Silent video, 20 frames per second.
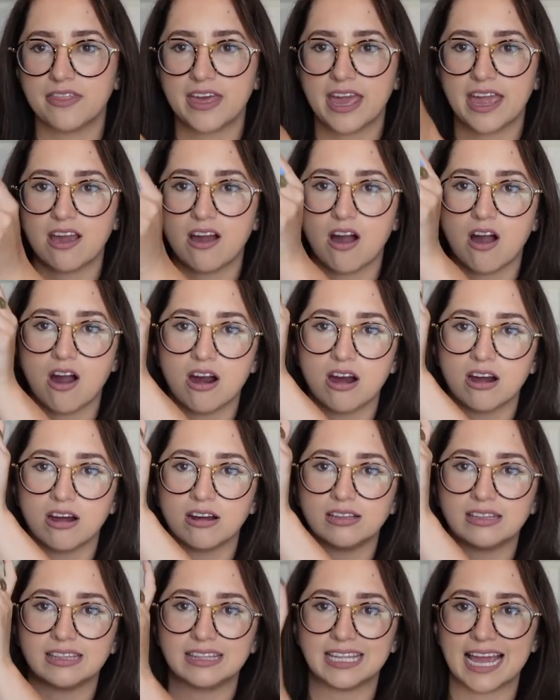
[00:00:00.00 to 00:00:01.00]
They
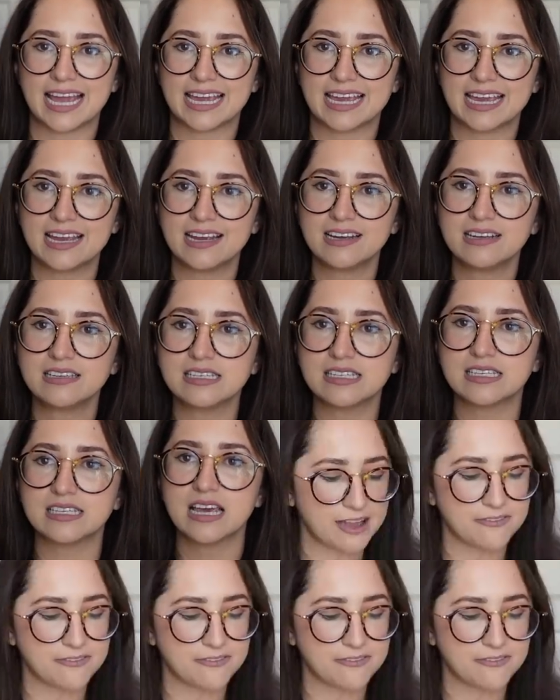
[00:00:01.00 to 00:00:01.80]
are leggings.